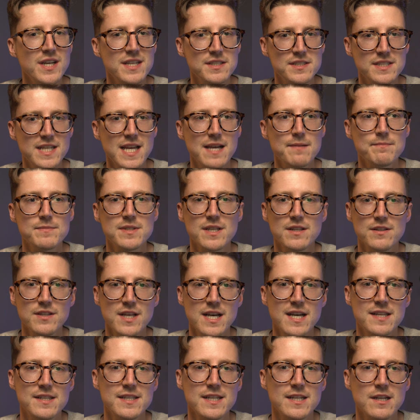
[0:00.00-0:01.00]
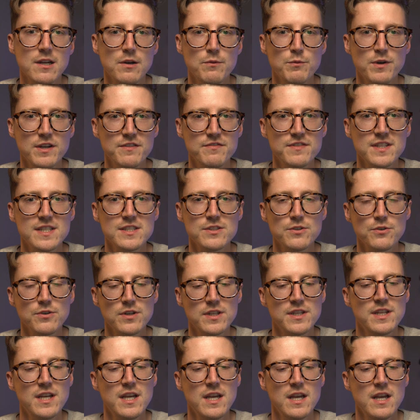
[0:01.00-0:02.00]
attempt a landing with these
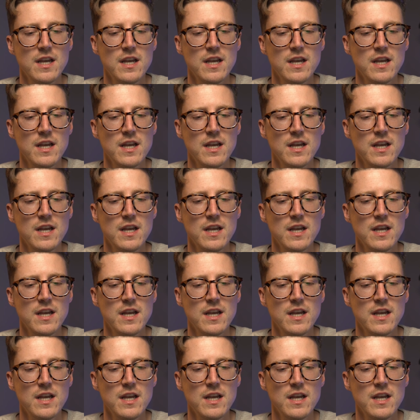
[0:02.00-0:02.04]
on.